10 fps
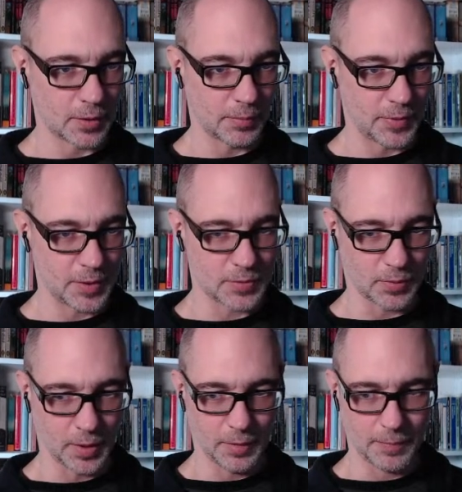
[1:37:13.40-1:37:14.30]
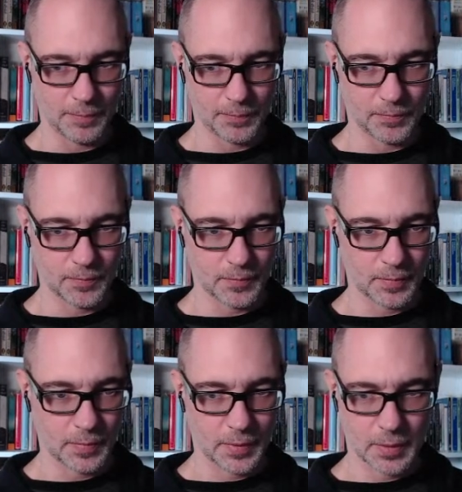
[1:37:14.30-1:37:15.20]
this way.
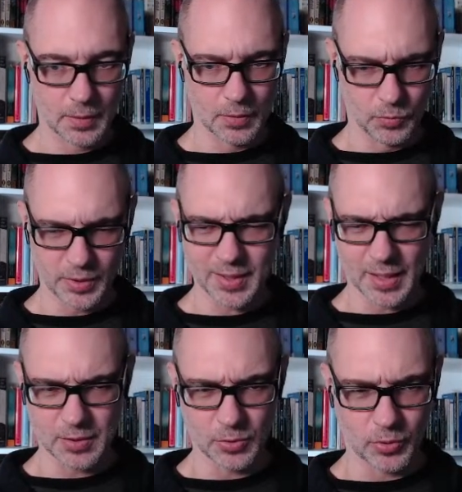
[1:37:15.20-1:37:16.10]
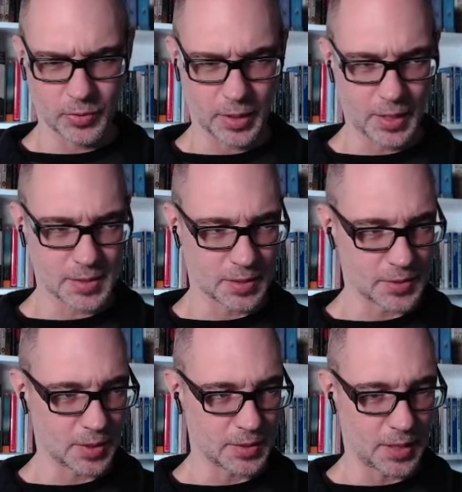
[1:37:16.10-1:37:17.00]
Really? Take the northern gates? That's
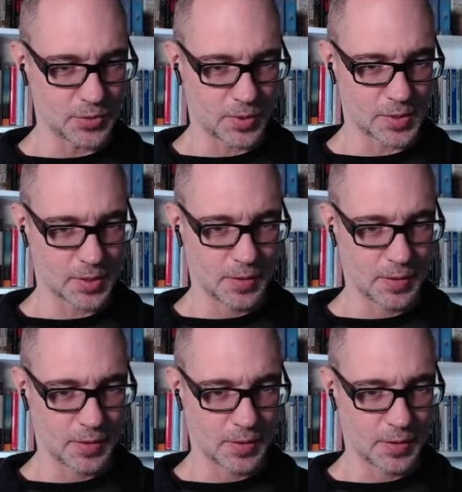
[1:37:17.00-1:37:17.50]
not dangerous?